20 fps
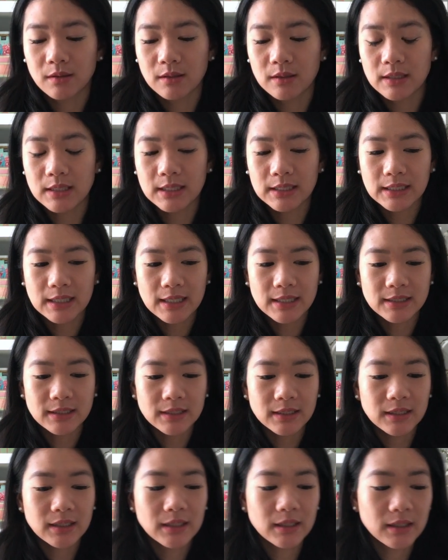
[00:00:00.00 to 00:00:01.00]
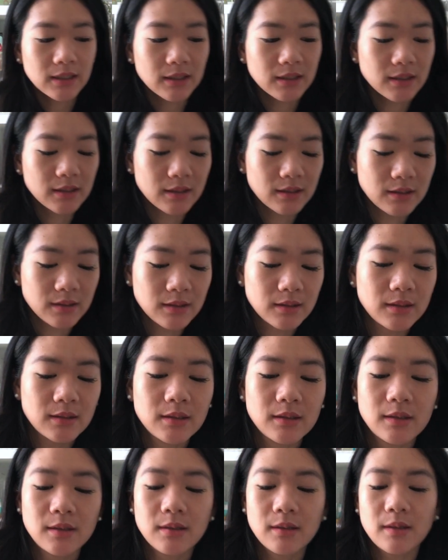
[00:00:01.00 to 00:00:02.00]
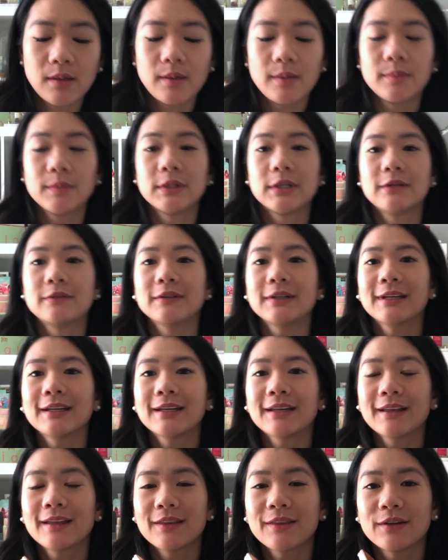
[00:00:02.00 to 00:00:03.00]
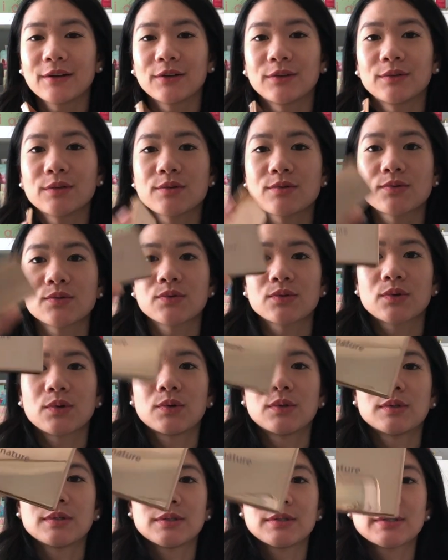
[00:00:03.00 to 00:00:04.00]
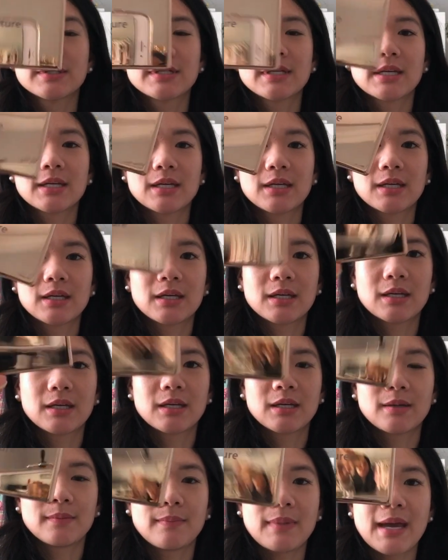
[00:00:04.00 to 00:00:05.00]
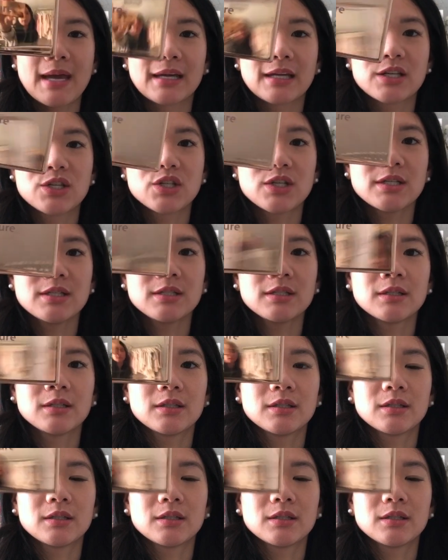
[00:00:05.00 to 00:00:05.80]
And again, I'm loving their rose gold packaging.